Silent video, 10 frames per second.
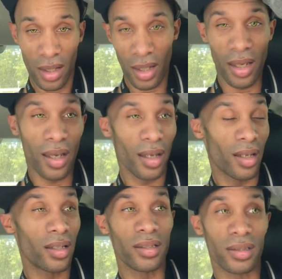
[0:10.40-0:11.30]

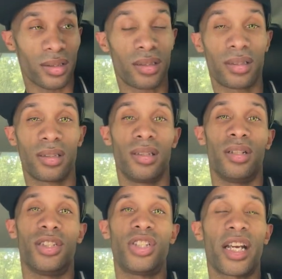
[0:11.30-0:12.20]
is
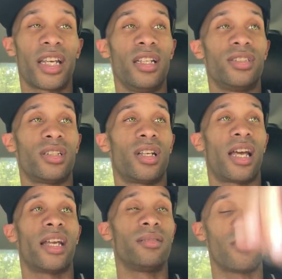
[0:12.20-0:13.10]
check engine
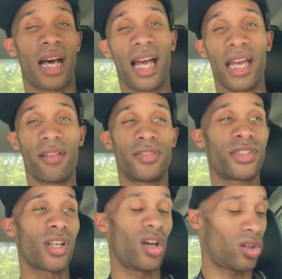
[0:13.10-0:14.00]
light. I have
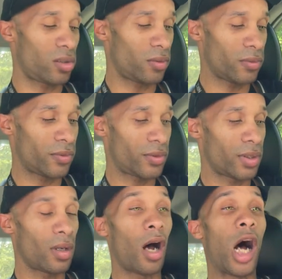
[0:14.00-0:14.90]
solved
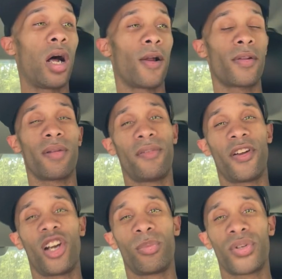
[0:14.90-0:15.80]
all the
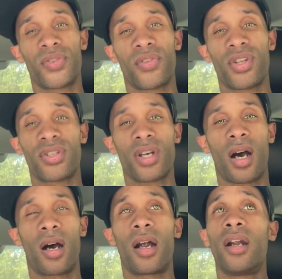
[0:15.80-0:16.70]
variables in this
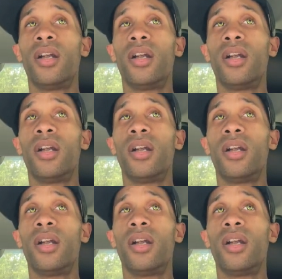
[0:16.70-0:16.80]
car.